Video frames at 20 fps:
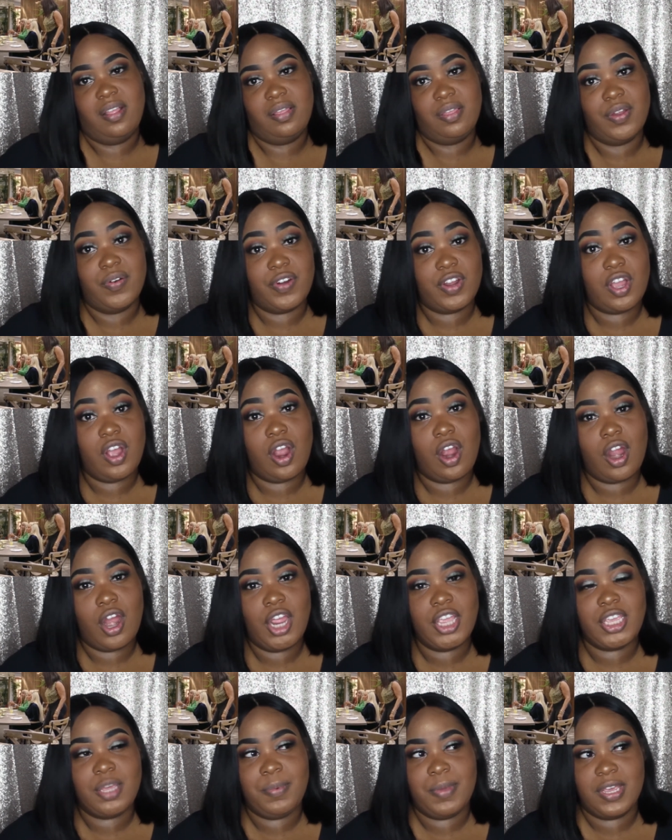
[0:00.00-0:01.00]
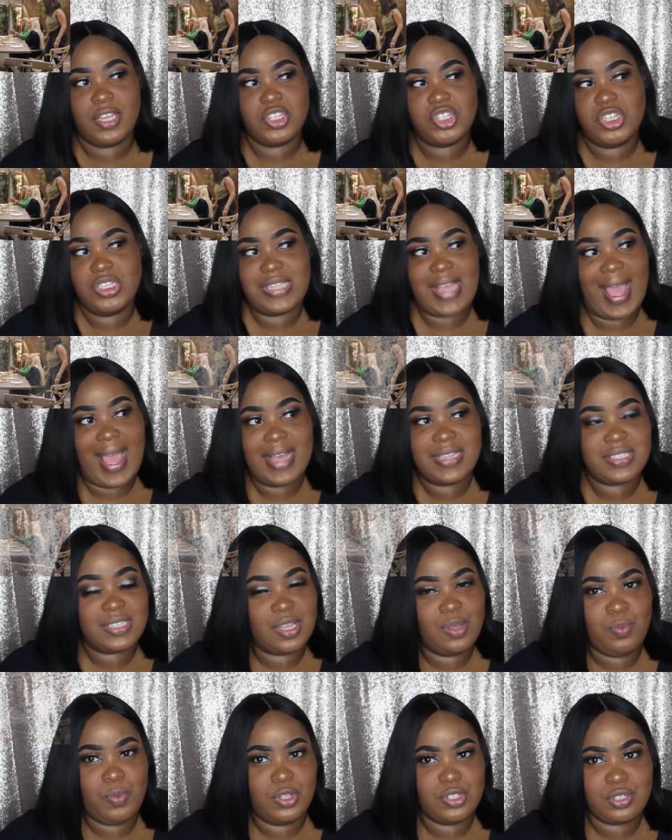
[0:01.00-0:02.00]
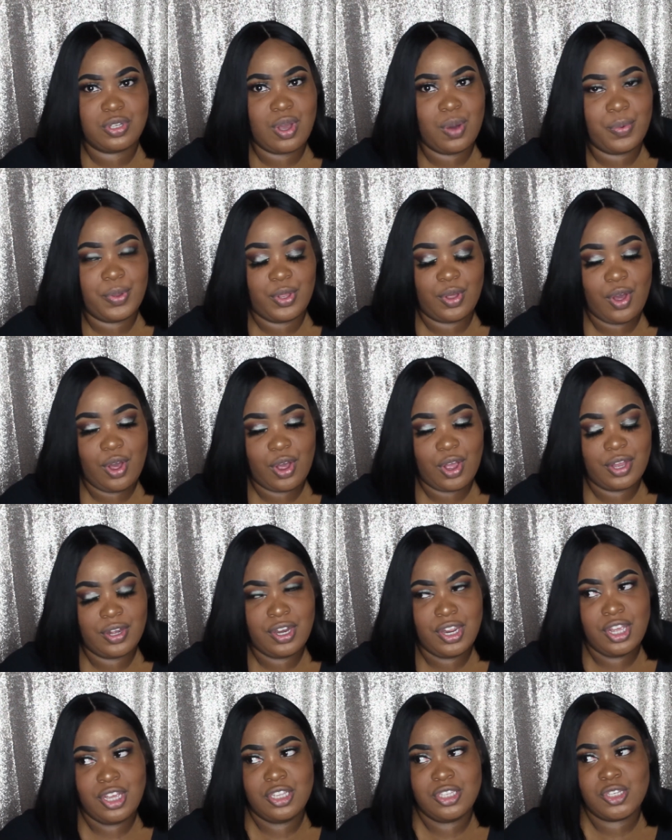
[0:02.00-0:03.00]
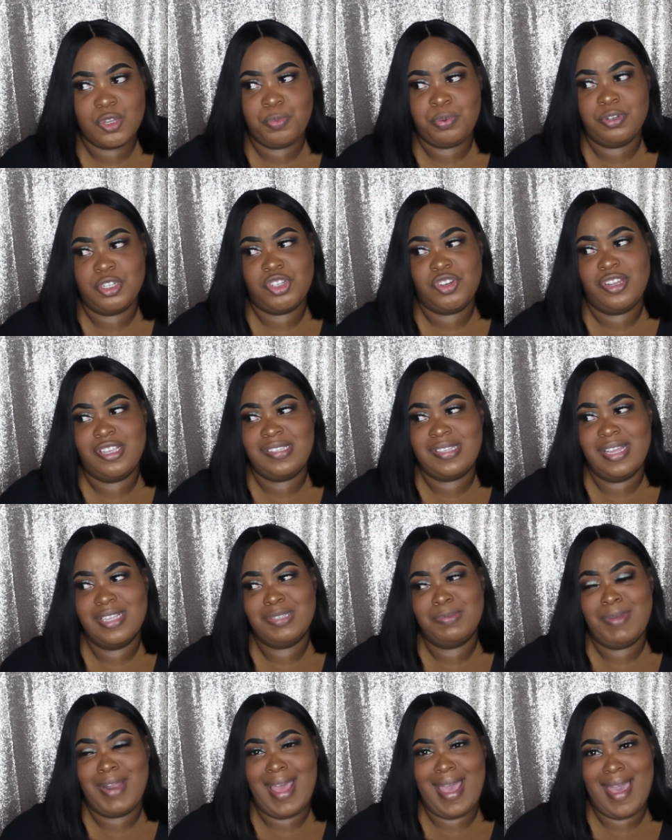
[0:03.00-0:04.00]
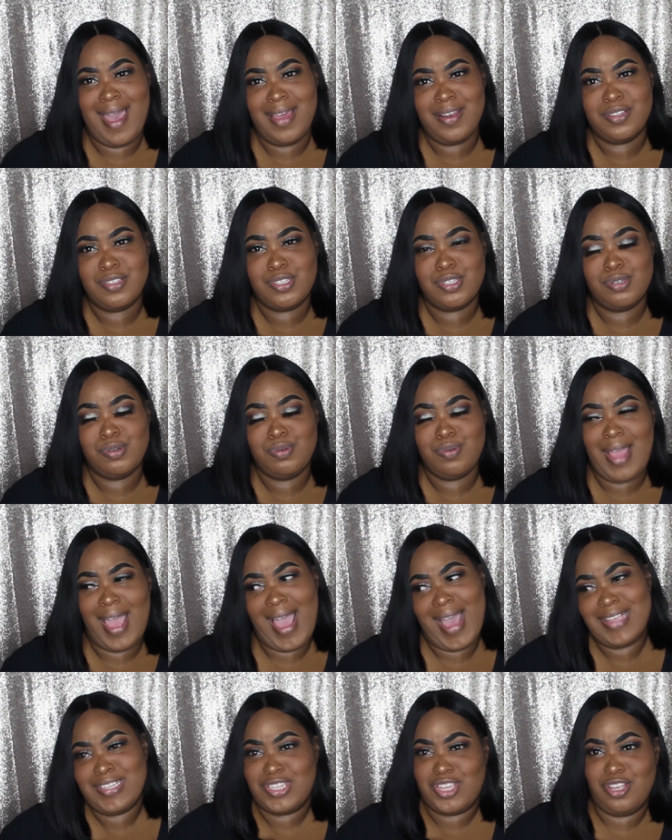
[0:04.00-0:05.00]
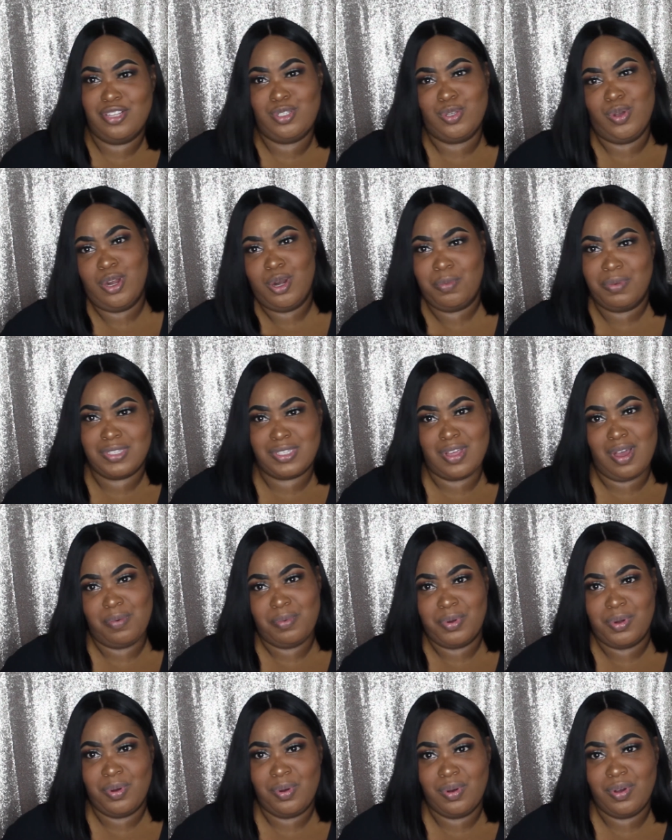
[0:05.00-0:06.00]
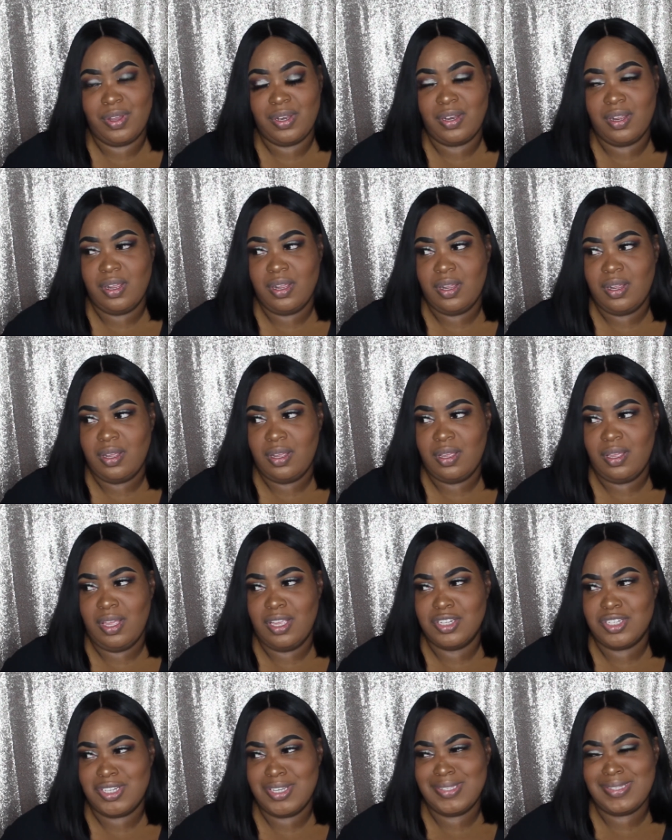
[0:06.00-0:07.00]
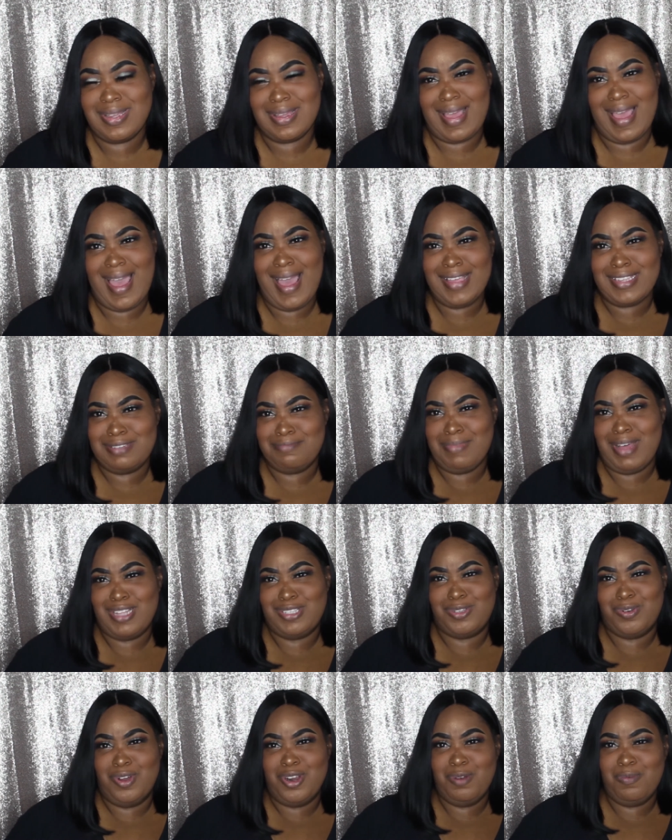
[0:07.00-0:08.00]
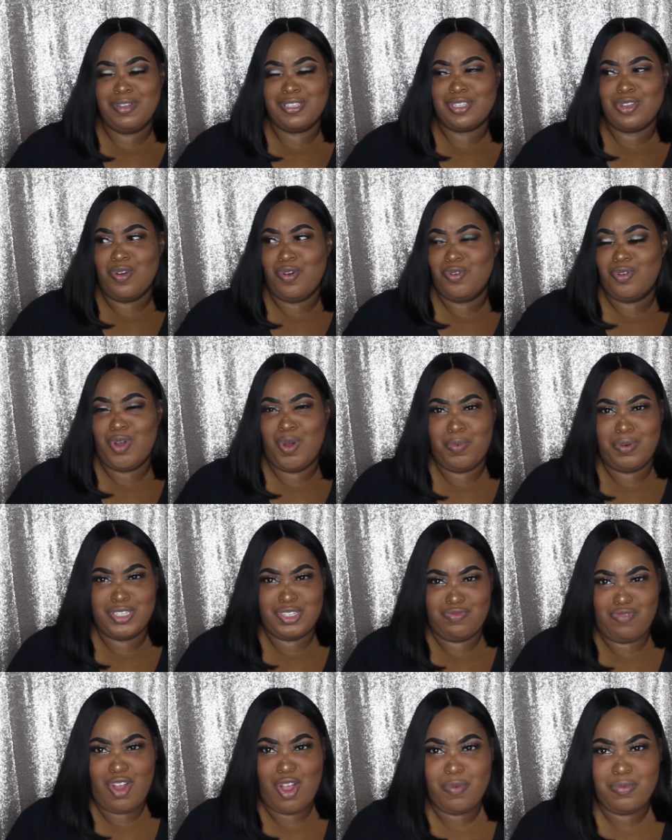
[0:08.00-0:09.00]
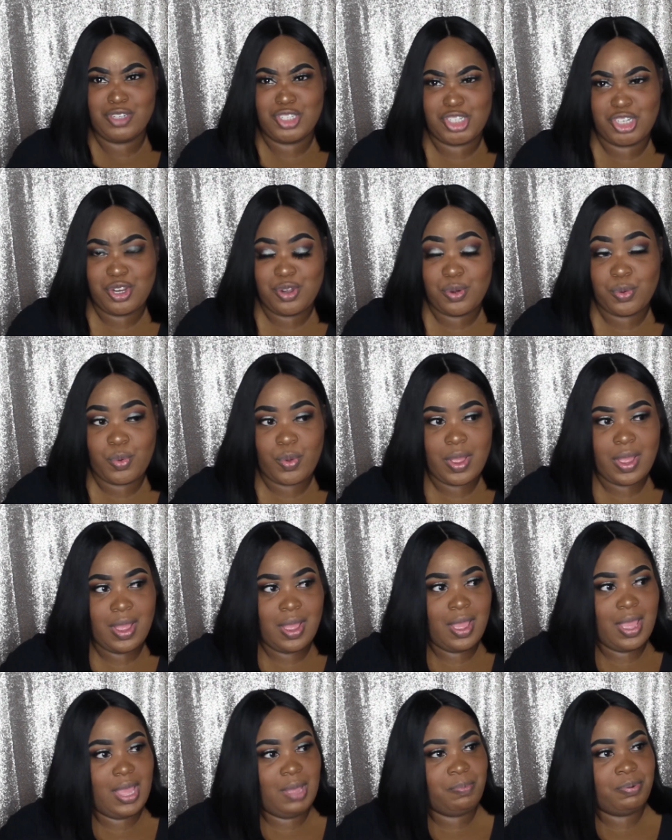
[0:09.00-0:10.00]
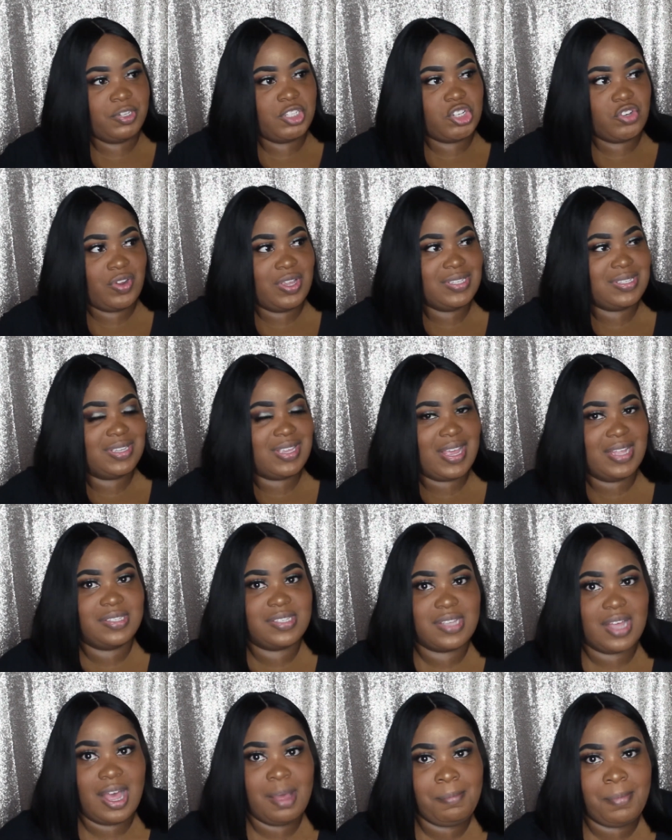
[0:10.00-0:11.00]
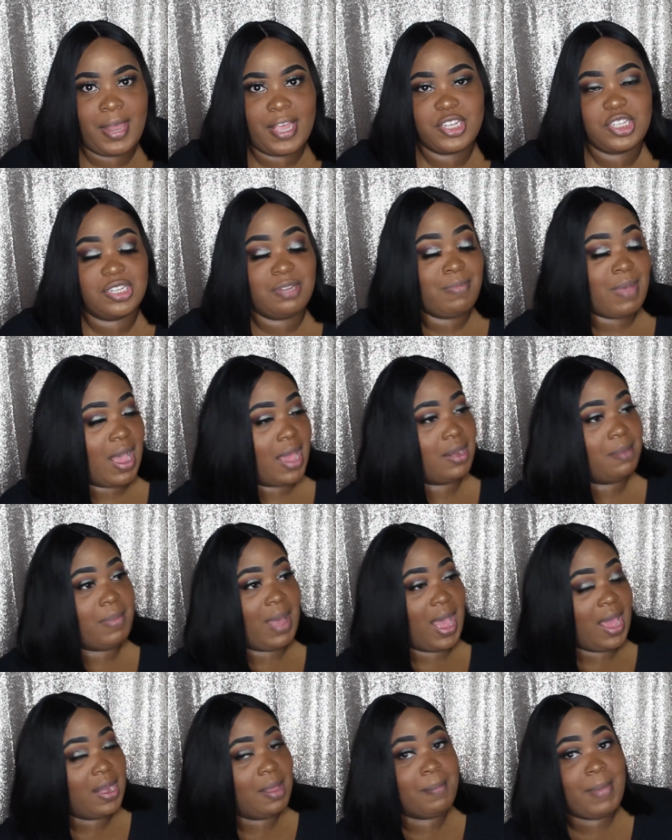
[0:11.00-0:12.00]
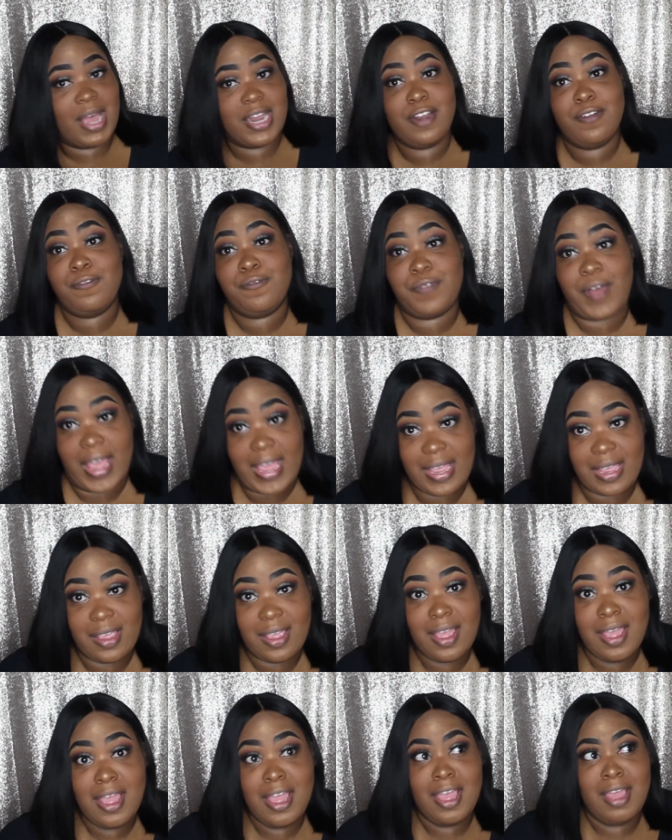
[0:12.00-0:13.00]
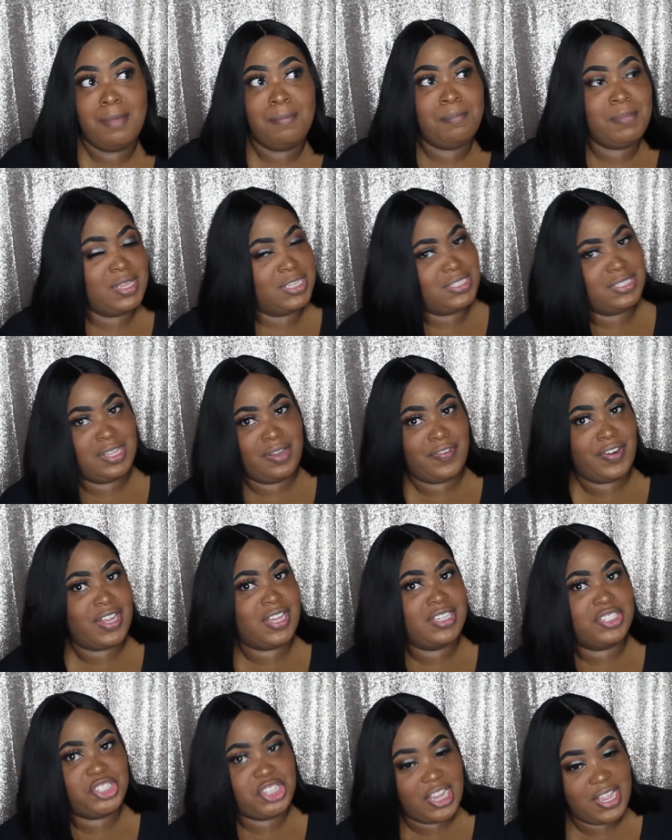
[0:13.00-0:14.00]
Lyrica arguing and she's asking what's going on. So Patrice says with an attitude, ask your daughter what's going on. And she's like, ask my daughter what's going on, what's wrong with you? And Patrice gets up like she body body about to fight Miss Lyrica